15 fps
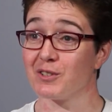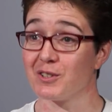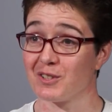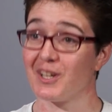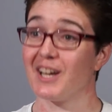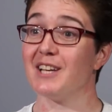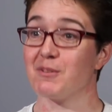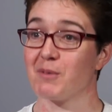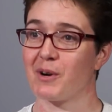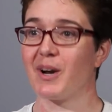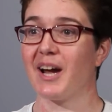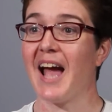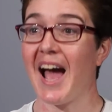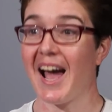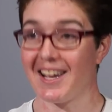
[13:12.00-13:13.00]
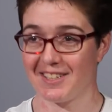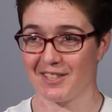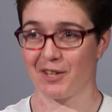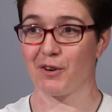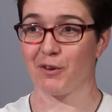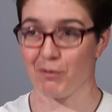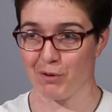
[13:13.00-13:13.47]
to the stage where I had
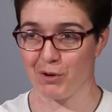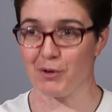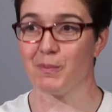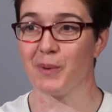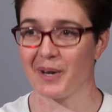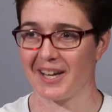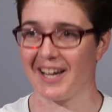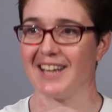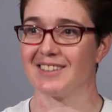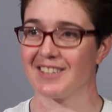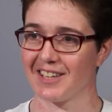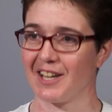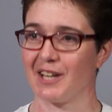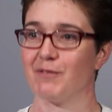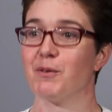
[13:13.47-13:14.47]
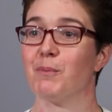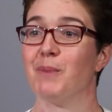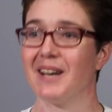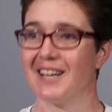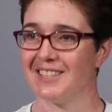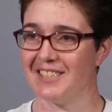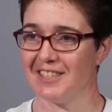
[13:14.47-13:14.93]
a group and I had the kind of
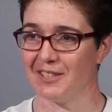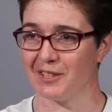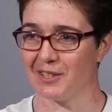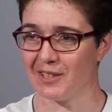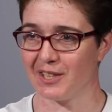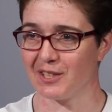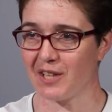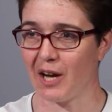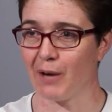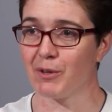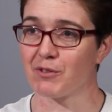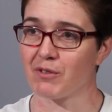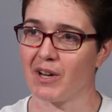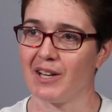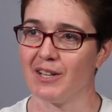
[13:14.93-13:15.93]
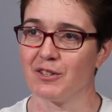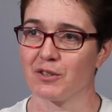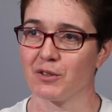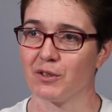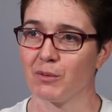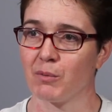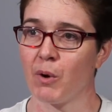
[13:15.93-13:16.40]
ability to do this, I would try and
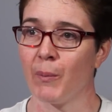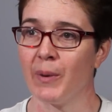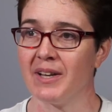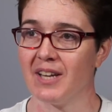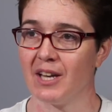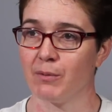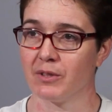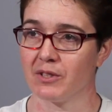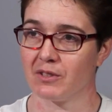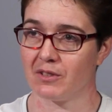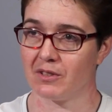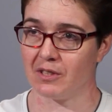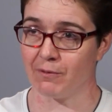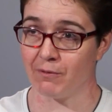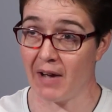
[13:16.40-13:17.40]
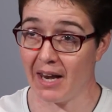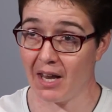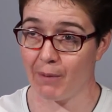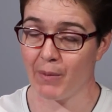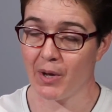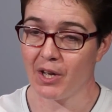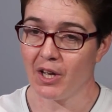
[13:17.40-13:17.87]
ensure that what we did was
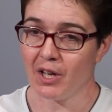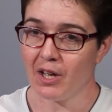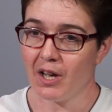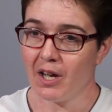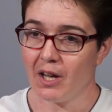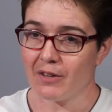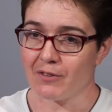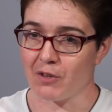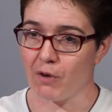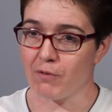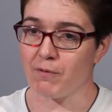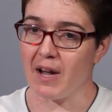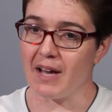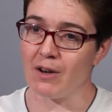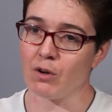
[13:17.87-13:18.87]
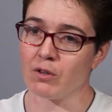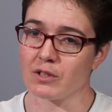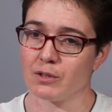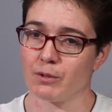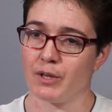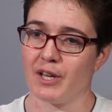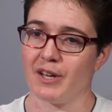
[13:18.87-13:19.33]
develop software not
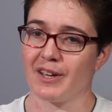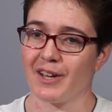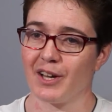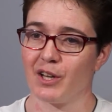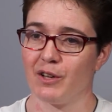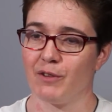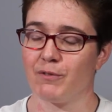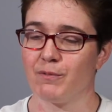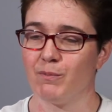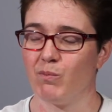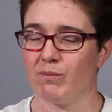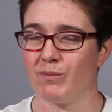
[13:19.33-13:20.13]
to a kind of,